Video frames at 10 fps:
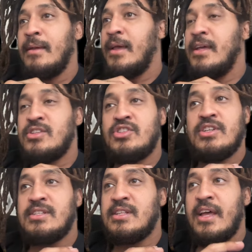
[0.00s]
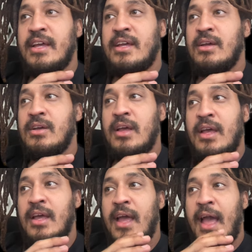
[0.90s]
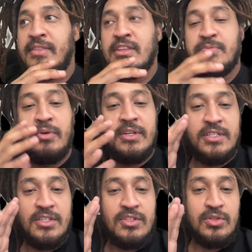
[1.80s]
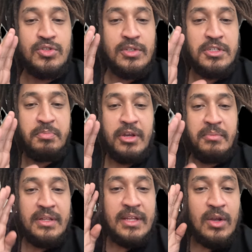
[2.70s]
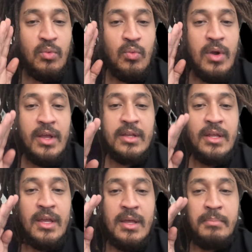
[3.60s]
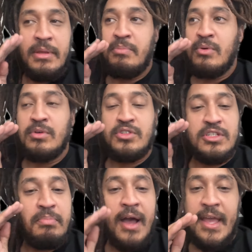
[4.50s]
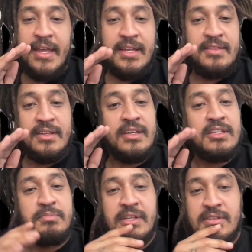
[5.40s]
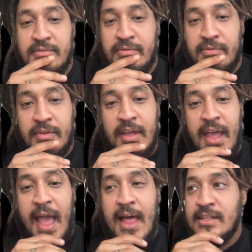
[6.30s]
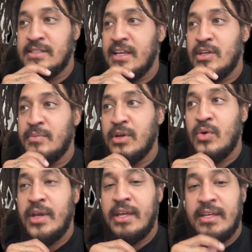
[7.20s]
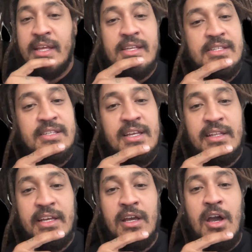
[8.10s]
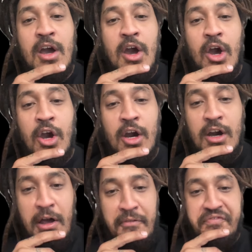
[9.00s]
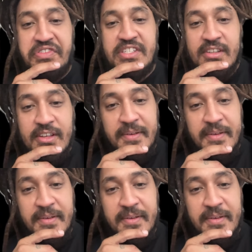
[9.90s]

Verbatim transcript: it's just like at this point, it's a social experiment. Like, what people will just buy anything expensive. Alexander McQueen is selling hooves.